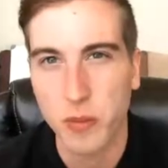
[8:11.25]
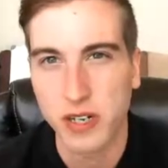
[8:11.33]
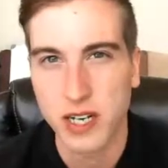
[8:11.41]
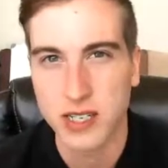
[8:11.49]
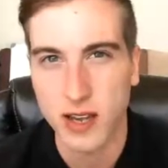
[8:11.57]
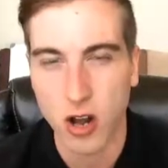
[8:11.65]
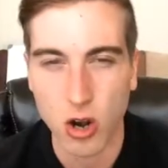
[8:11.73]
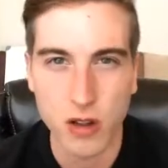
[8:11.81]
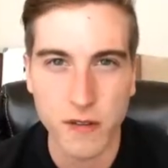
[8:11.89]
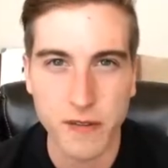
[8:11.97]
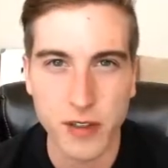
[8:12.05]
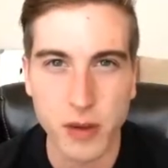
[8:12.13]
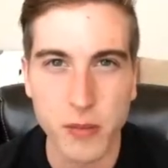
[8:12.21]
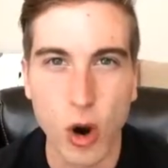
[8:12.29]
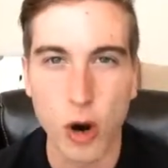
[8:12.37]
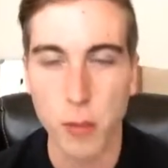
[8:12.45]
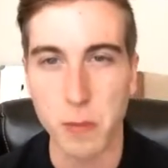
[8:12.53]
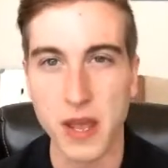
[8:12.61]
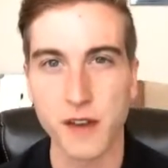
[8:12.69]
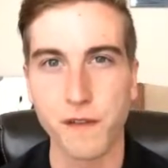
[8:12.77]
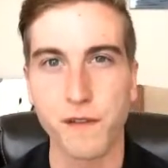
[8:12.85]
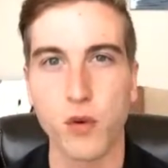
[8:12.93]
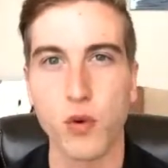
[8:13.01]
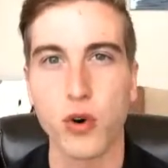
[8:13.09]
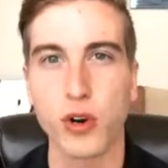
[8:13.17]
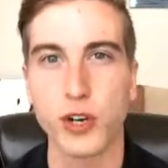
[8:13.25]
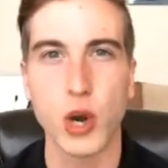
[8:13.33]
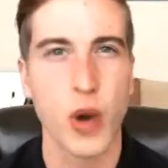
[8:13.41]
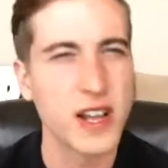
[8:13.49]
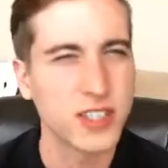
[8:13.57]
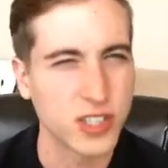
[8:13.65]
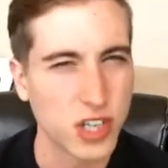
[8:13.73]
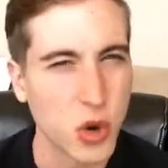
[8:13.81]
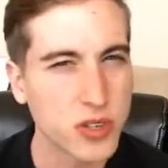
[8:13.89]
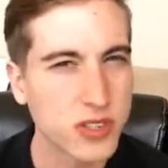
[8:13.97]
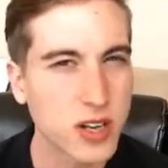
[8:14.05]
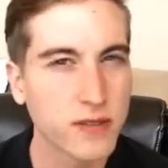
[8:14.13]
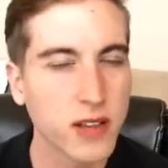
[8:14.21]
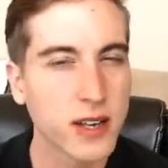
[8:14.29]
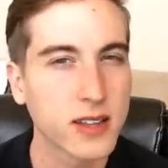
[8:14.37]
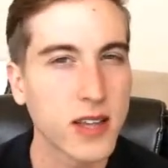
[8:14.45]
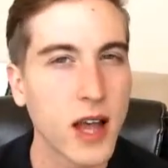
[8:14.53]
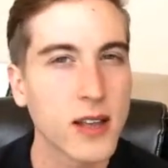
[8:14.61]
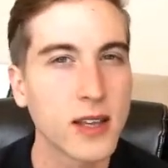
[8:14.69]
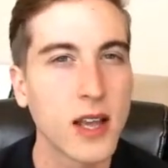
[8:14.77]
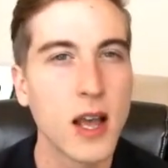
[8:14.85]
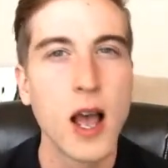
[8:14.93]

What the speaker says: because not all of them are meant for SEO and stuff like that.